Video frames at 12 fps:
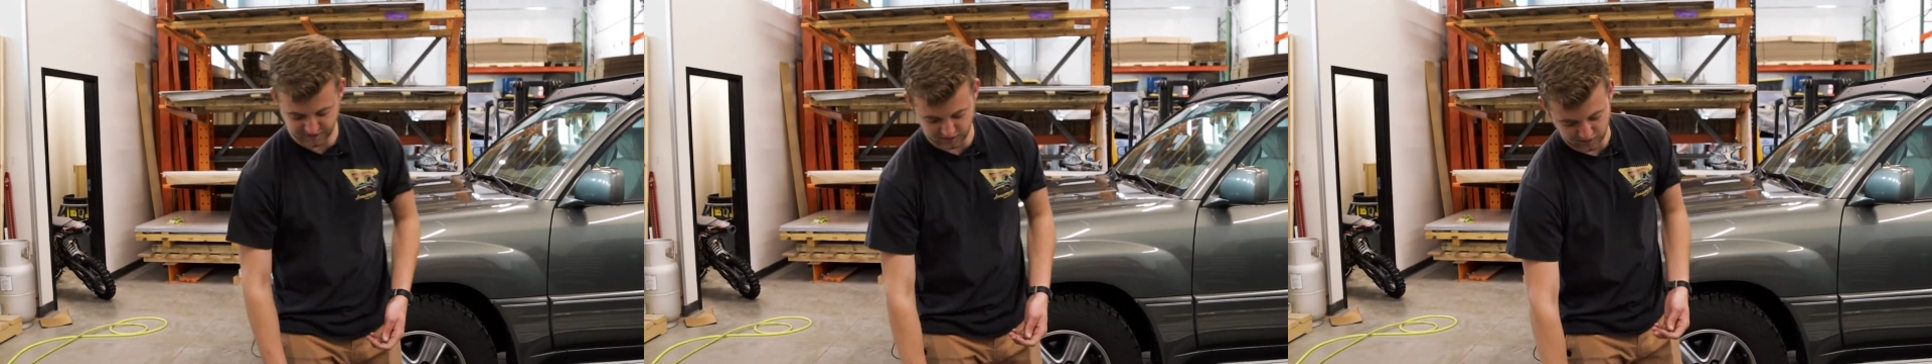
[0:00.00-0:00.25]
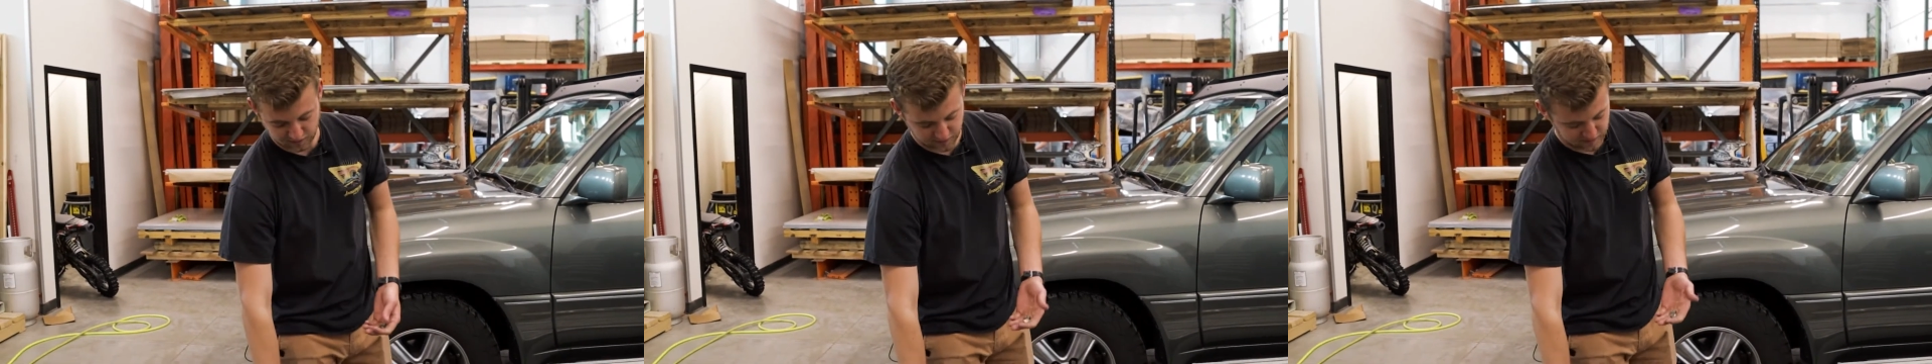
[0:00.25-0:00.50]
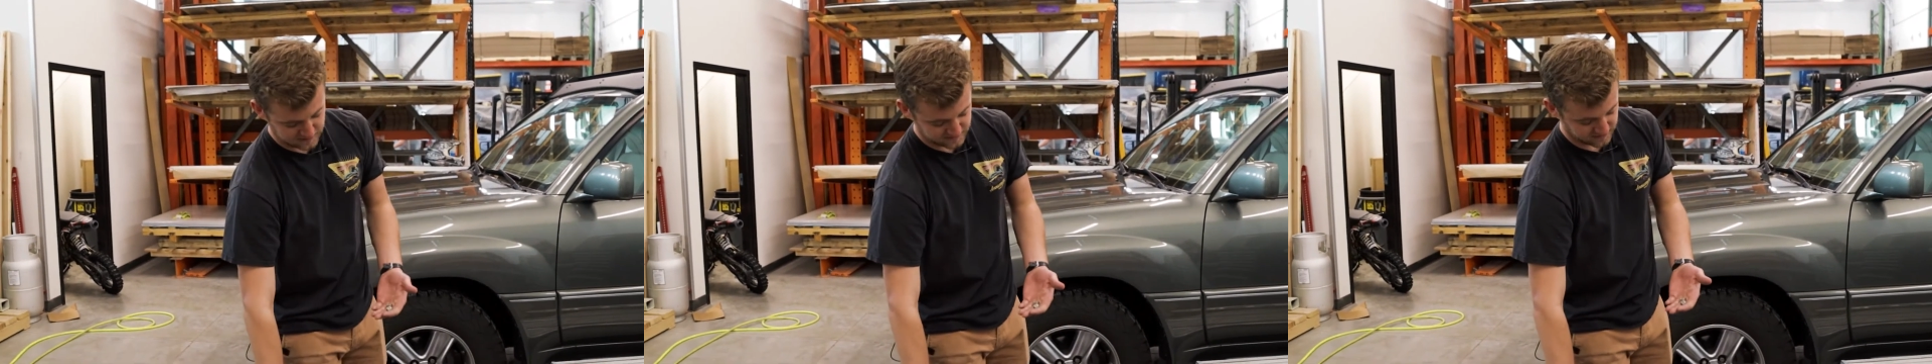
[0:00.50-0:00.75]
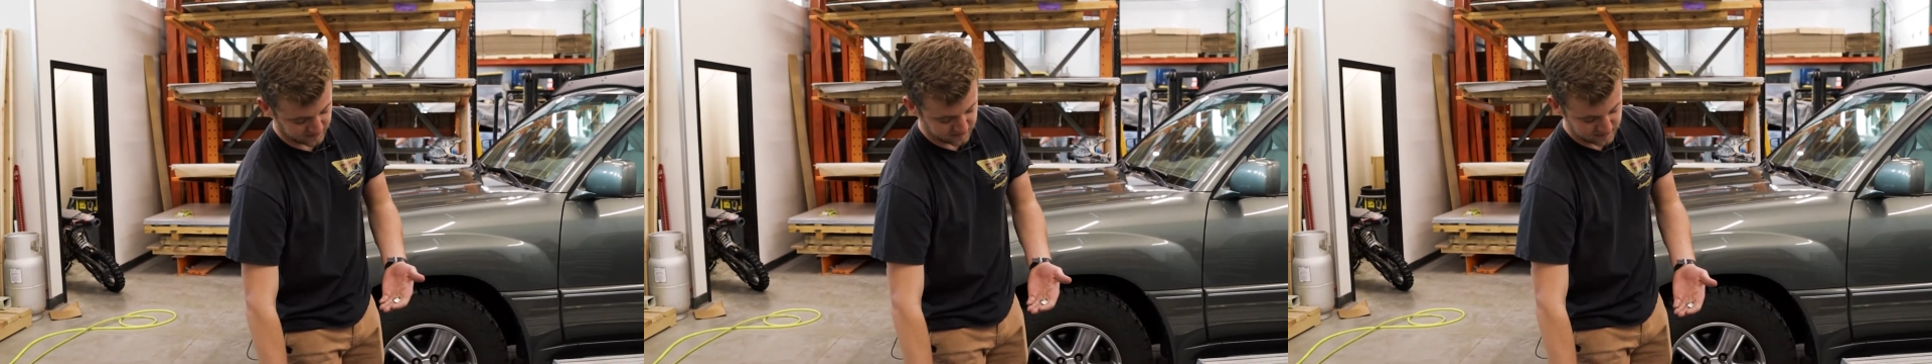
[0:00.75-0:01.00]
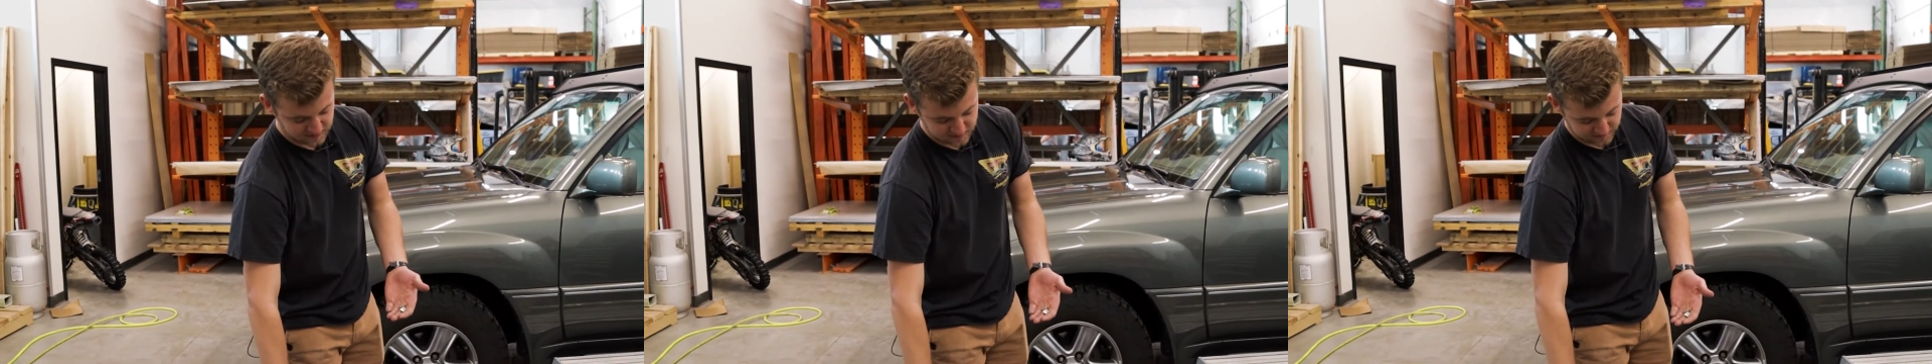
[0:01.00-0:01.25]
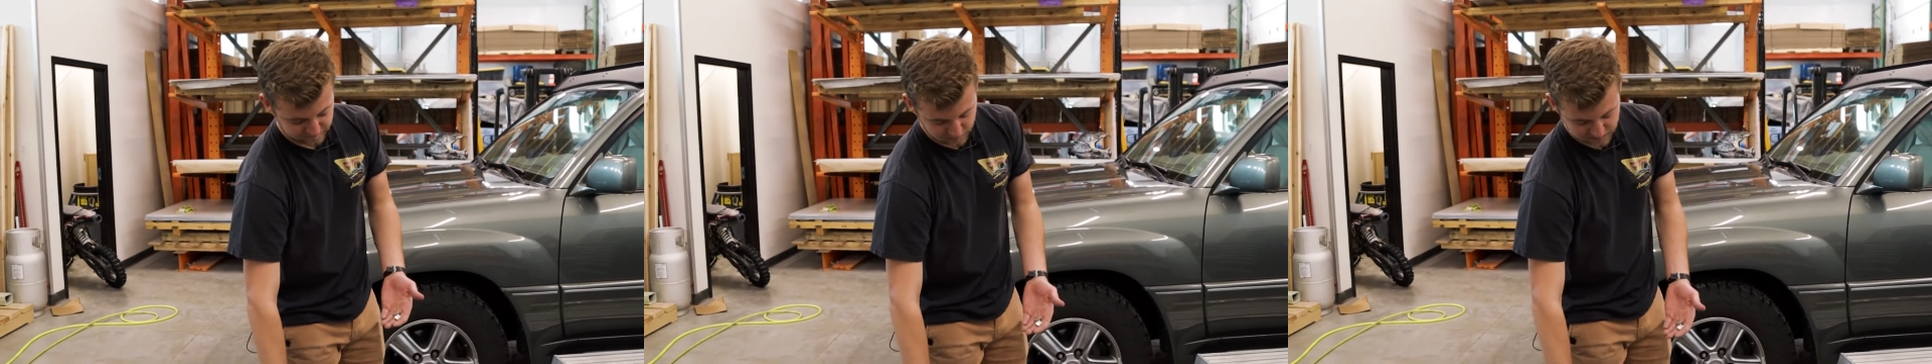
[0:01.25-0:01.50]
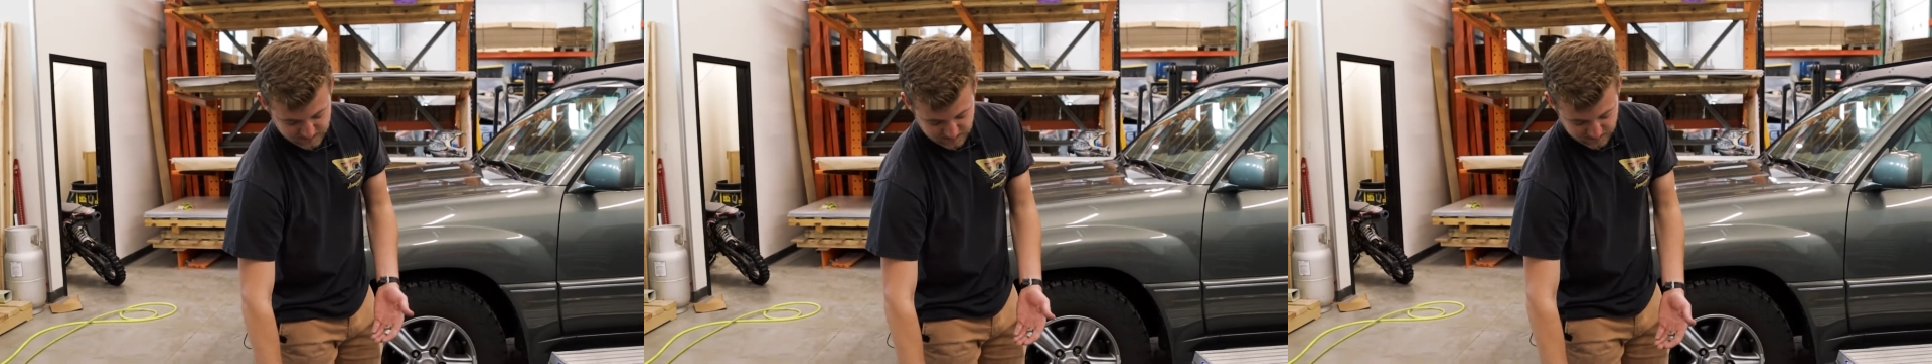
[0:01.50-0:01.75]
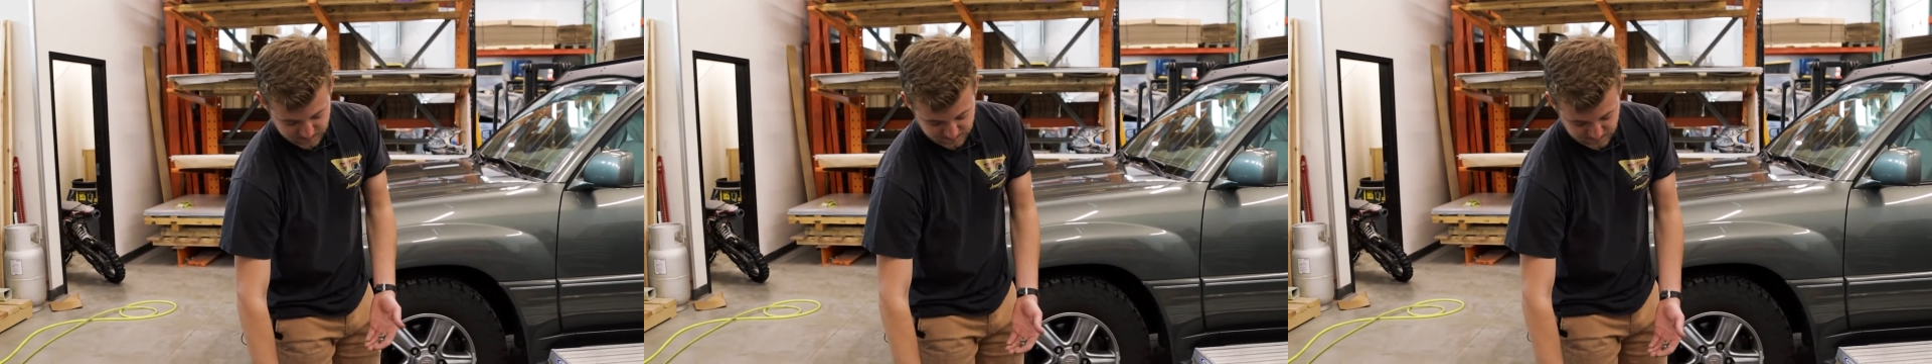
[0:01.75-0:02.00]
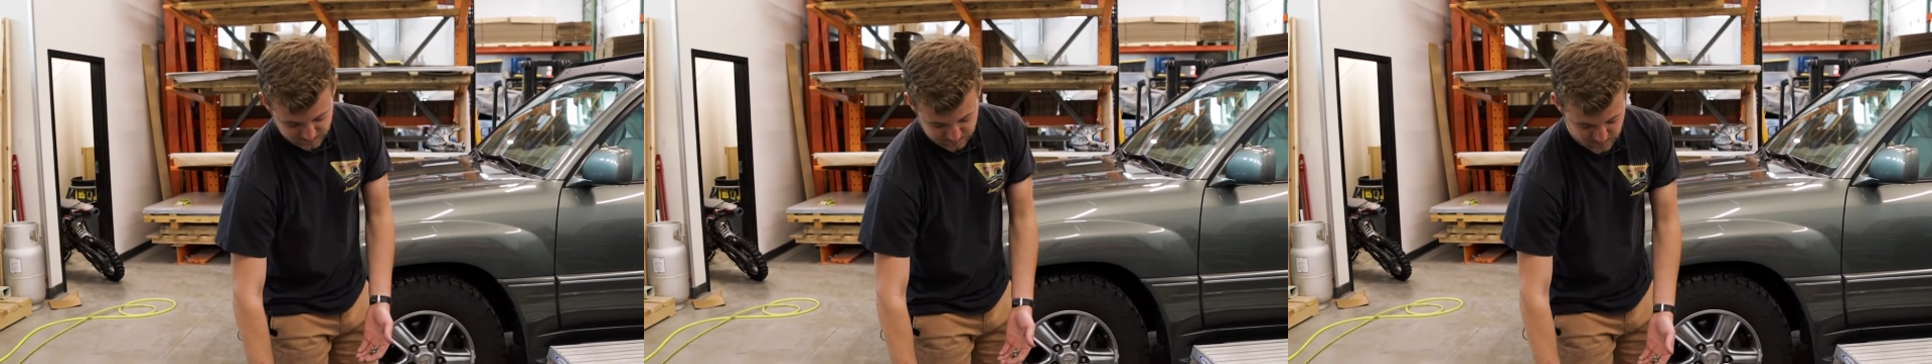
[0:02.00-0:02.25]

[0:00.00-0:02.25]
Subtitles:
So to do this, you're going to need your 4 Tnuts,